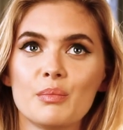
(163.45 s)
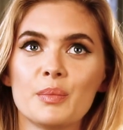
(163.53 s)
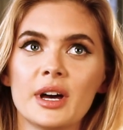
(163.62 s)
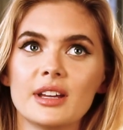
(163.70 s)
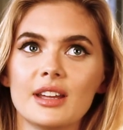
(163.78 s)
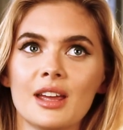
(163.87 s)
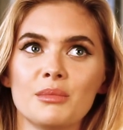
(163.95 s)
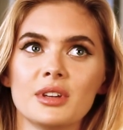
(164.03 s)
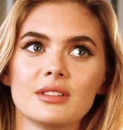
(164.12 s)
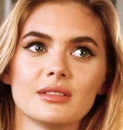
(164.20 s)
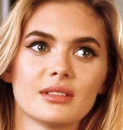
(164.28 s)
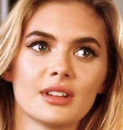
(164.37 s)
But I
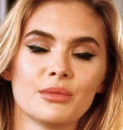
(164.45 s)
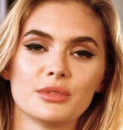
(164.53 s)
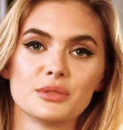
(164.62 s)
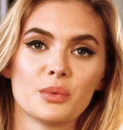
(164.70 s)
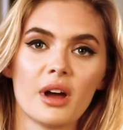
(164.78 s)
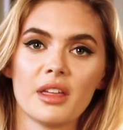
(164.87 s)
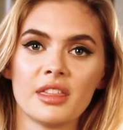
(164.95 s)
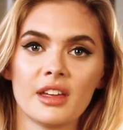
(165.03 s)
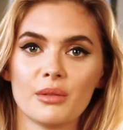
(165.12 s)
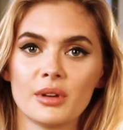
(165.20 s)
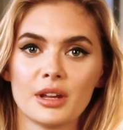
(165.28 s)
mean, it was worth it.